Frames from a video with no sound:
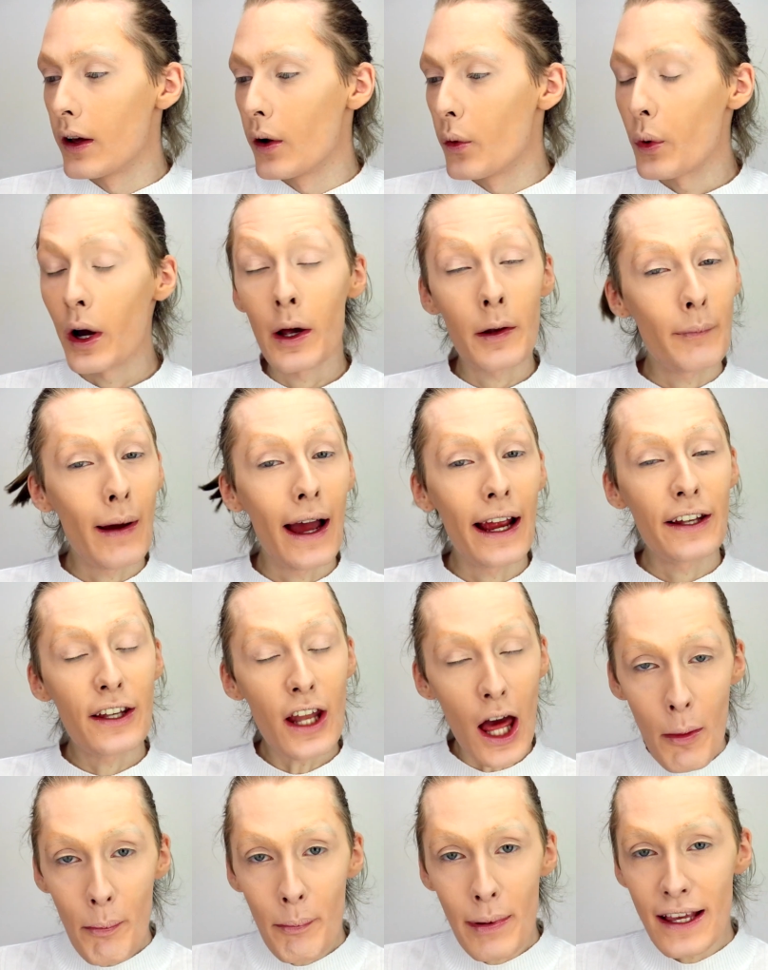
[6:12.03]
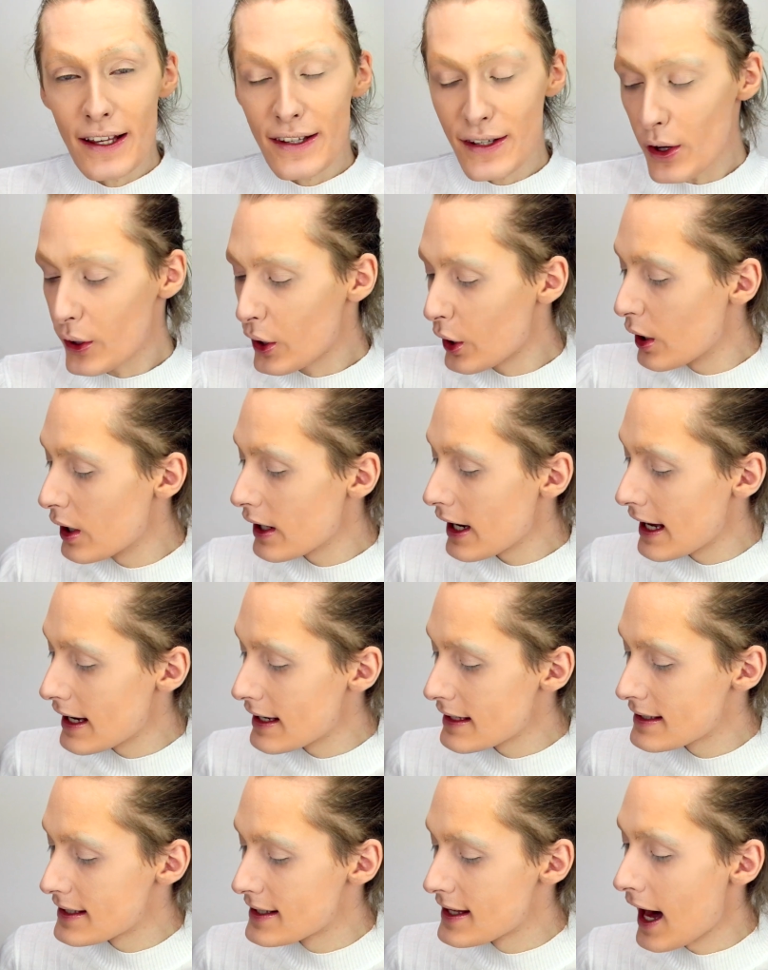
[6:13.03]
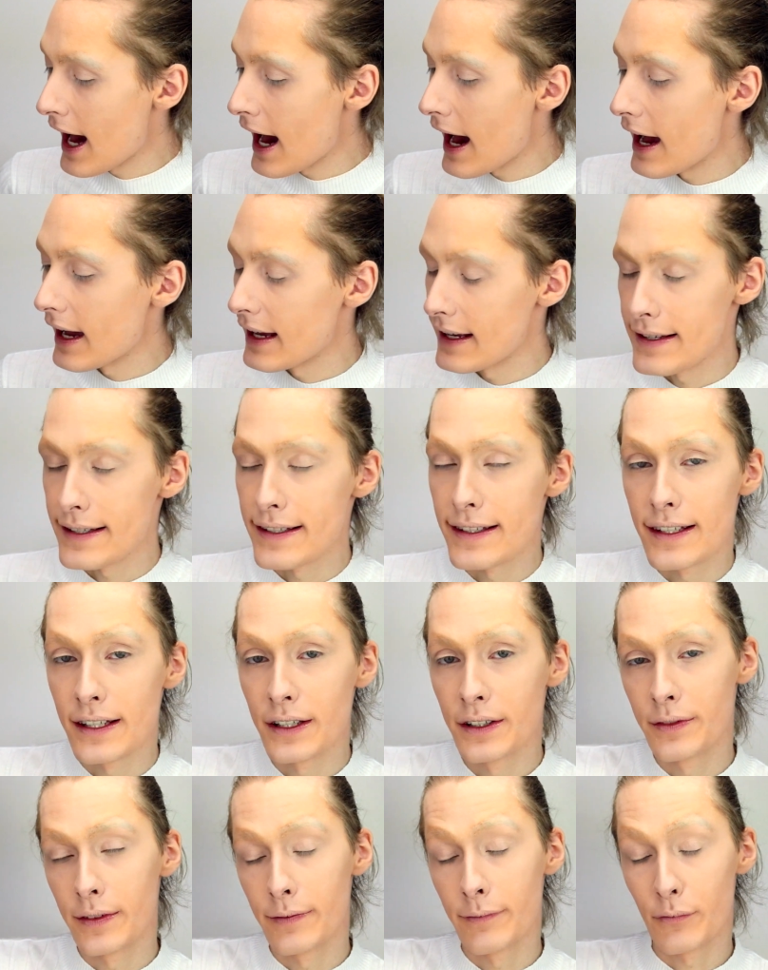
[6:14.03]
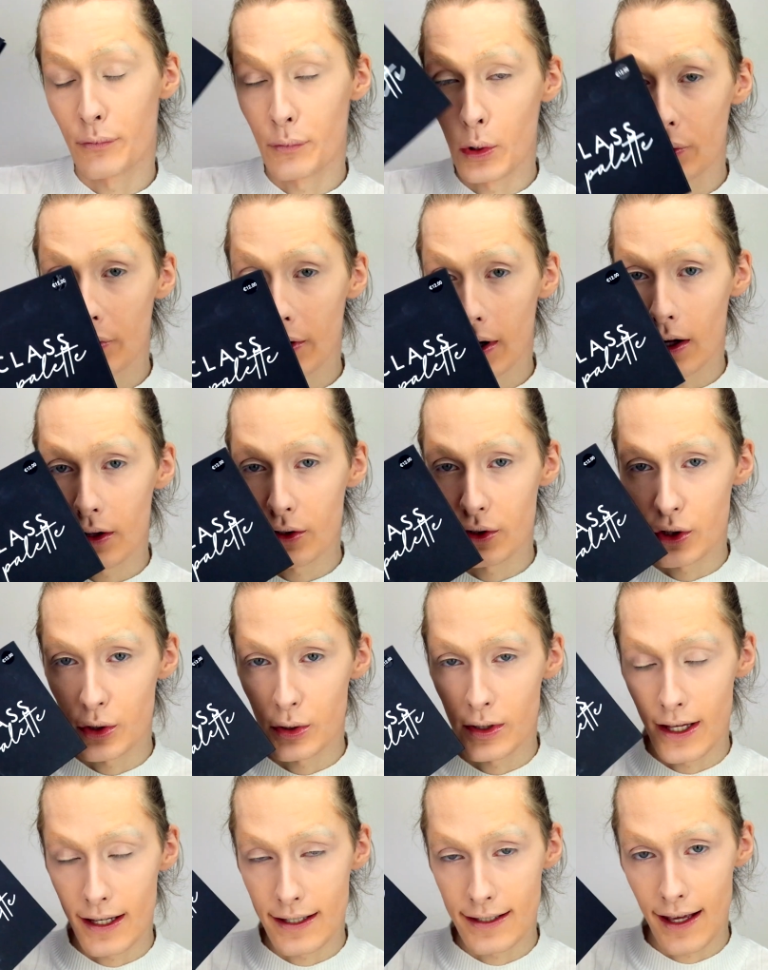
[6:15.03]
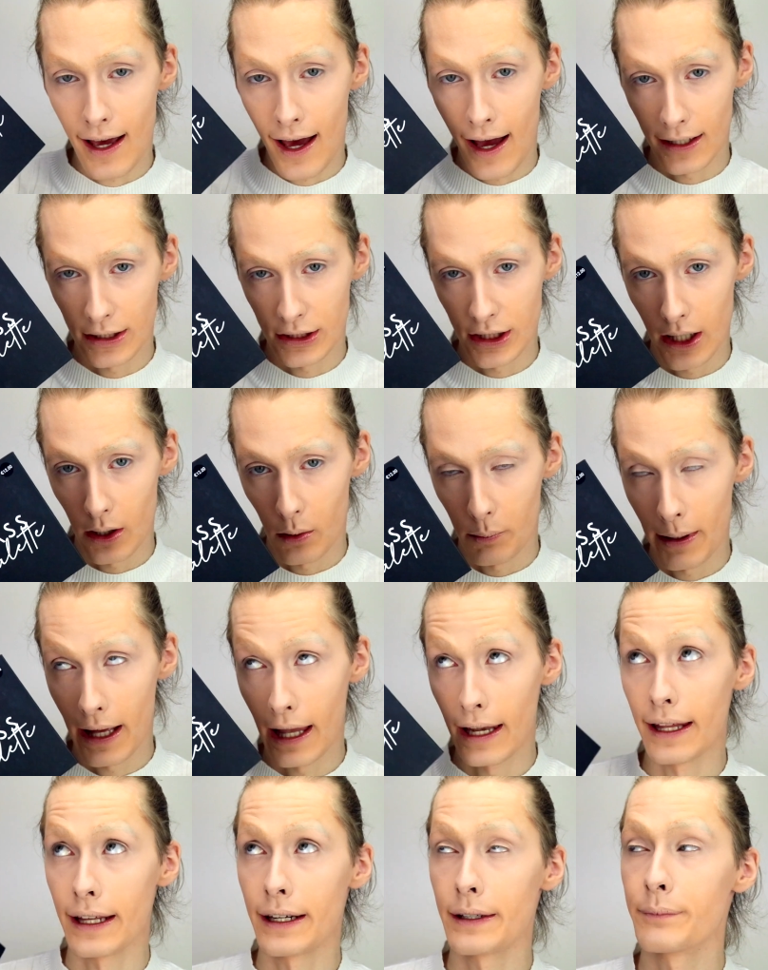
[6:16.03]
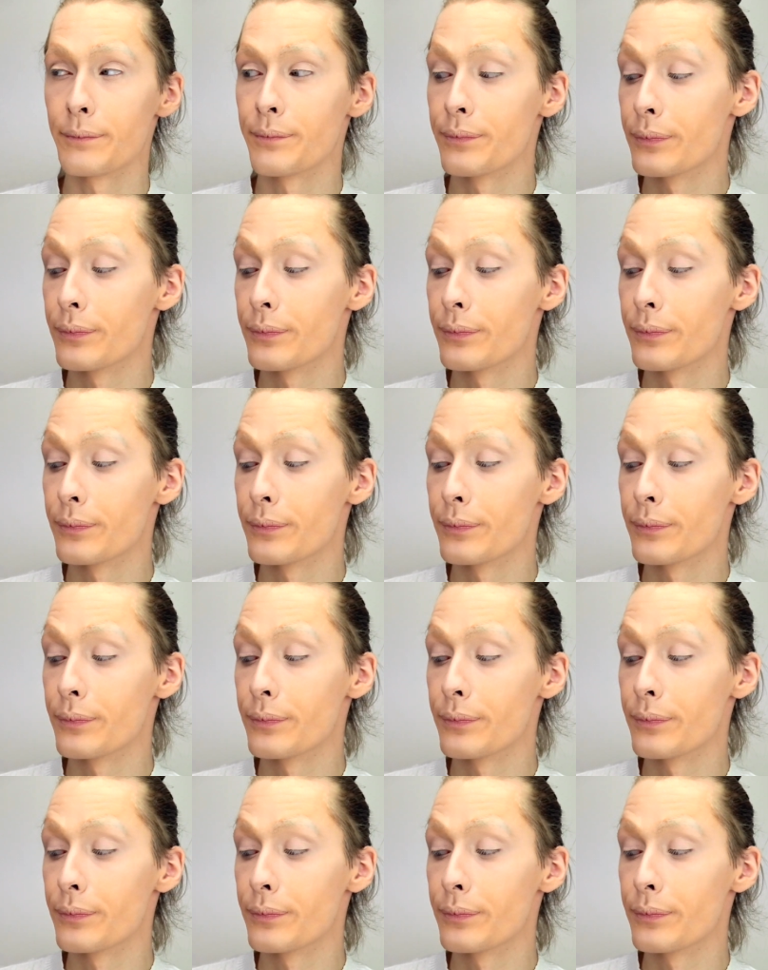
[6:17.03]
What might not be so good is the eyes. Moving on to this eyeshadow palette.